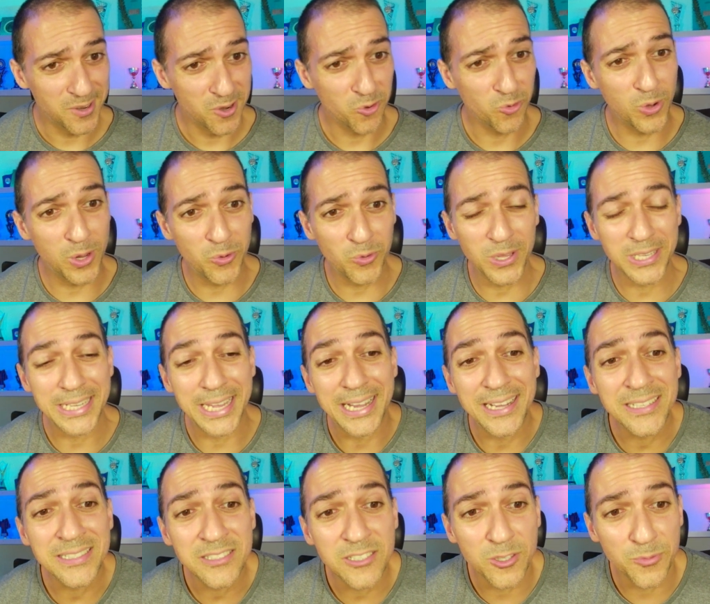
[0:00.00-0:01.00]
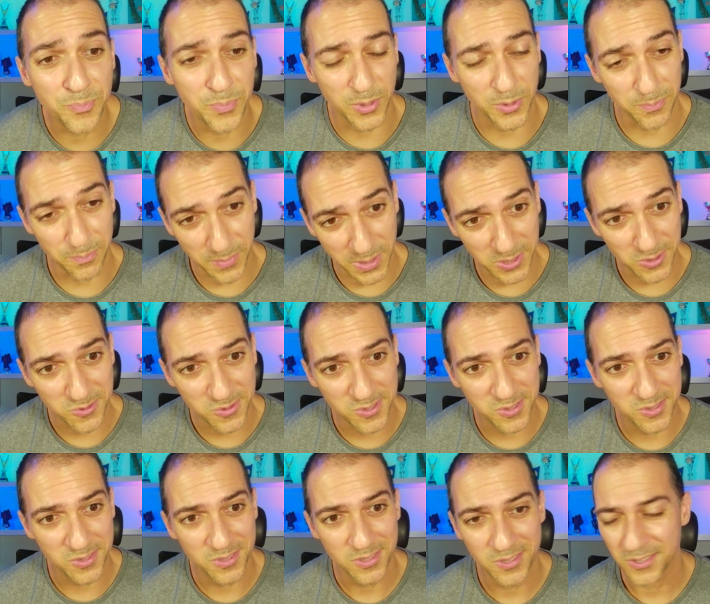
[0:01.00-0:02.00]
we will under
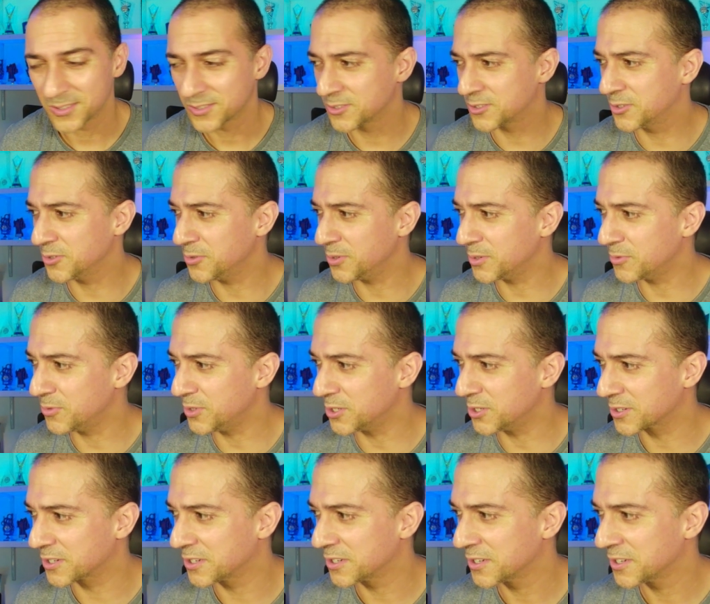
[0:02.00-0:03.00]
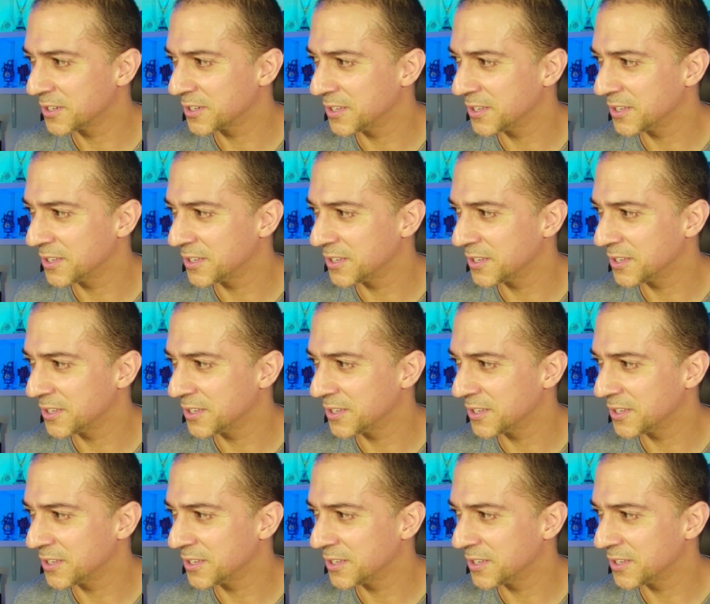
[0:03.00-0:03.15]
promote to a rook.